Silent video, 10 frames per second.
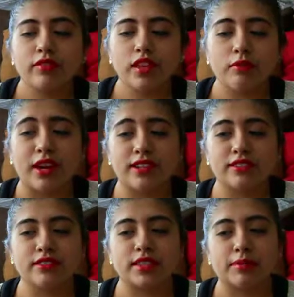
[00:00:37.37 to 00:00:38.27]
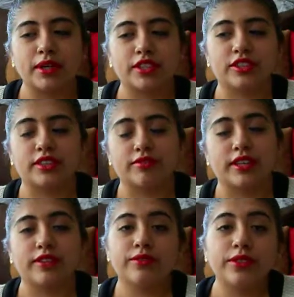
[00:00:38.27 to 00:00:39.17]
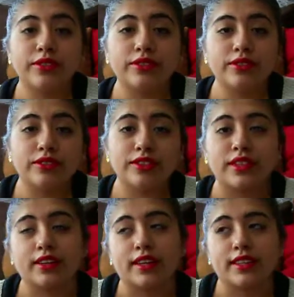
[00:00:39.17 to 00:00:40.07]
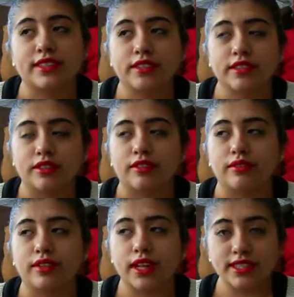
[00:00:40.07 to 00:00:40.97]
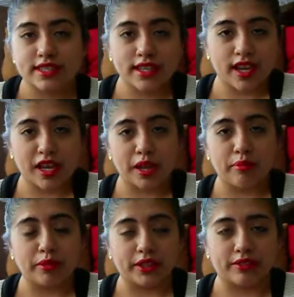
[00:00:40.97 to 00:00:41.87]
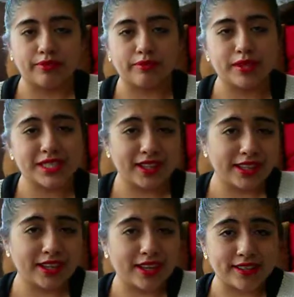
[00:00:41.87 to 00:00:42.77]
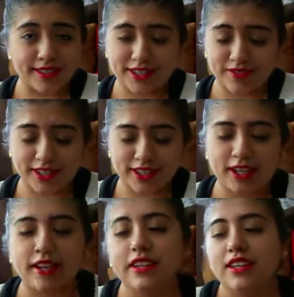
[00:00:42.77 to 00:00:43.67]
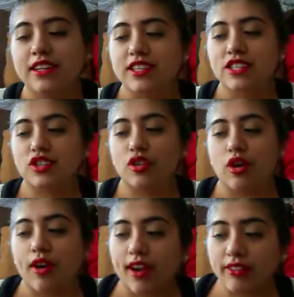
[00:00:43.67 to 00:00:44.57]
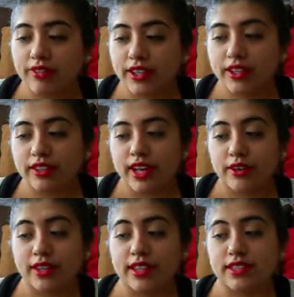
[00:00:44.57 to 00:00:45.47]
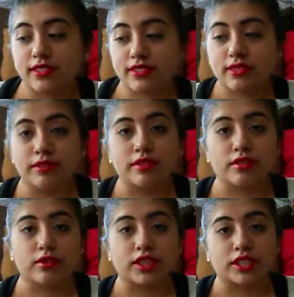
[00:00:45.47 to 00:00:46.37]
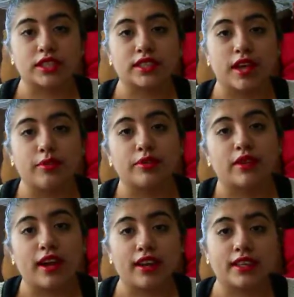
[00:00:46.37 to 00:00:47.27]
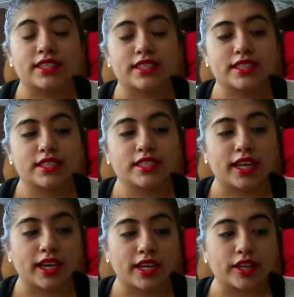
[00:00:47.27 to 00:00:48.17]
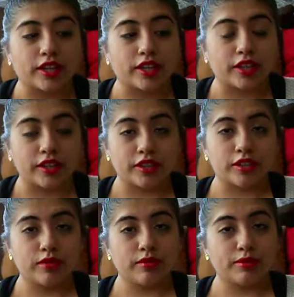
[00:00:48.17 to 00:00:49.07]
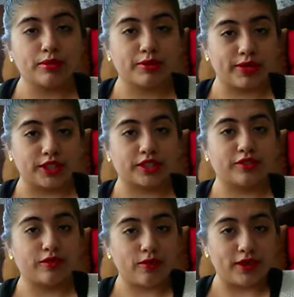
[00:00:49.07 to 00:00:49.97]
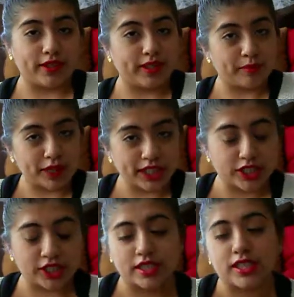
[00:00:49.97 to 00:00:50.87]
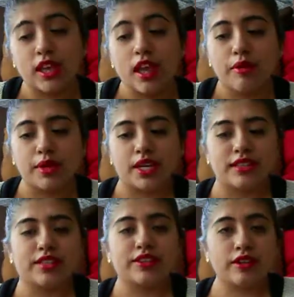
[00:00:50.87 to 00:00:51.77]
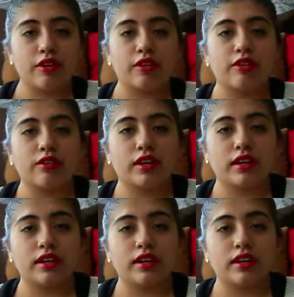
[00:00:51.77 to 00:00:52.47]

but I do take pictures of like food and like, landscape and miscellaneous and stuff like that. So I figured that I would answer some of those questions to help you guys take good professional quality pictures, because I know